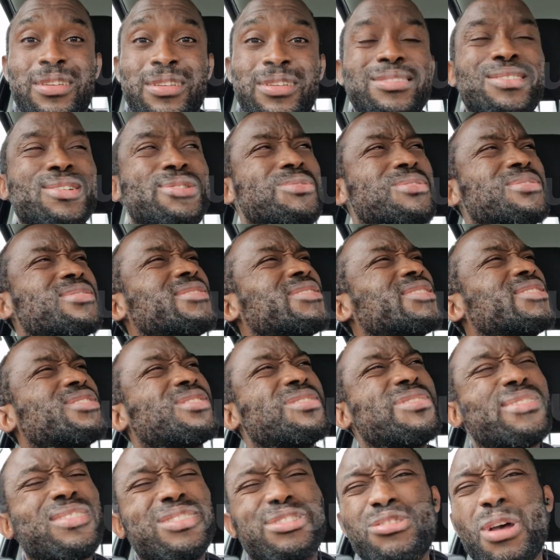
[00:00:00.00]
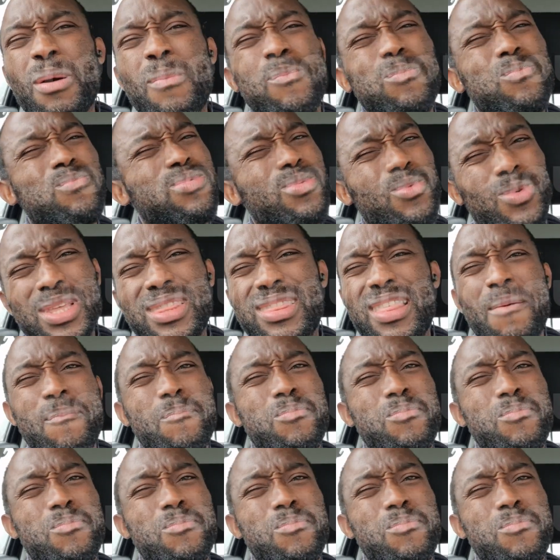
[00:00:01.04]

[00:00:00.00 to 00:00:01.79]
So stop with the